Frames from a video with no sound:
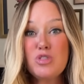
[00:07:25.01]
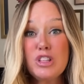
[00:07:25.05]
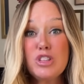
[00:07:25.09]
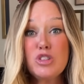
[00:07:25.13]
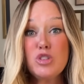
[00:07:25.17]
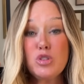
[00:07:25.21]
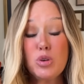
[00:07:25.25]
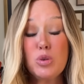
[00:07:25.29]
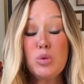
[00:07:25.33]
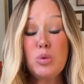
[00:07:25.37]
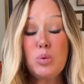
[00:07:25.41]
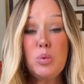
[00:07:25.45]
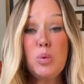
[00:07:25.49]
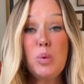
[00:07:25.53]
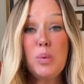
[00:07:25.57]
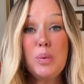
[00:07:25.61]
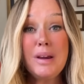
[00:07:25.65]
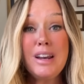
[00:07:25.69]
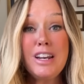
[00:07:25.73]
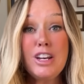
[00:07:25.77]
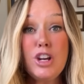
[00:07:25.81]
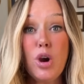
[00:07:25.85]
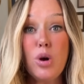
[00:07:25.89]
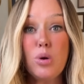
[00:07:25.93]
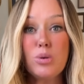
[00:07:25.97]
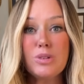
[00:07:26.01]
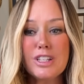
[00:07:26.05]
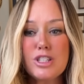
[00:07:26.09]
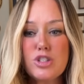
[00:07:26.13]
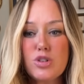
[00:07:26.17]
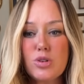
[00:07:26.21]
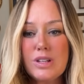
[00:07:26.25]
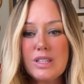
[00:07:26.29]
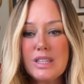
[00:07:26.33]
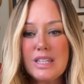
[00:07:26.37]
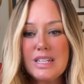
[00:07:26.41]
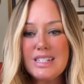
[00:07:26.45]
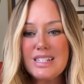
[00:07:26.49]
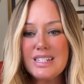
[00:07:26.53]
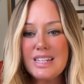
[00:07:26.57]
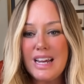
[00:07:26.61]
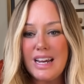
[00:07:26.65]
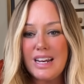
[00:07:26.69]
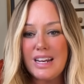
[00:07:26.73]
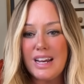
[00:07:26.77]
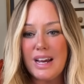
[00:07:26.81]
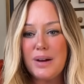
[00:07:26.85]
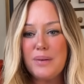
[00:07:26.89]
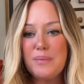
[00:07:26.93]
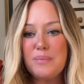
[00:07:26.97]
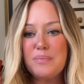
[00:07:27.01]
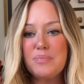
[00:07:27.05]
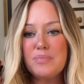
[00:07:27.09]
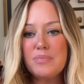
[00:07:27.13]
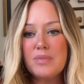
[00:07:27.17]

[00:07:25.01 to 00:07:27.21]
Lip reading: Let's look at what we know. Let's look at the data.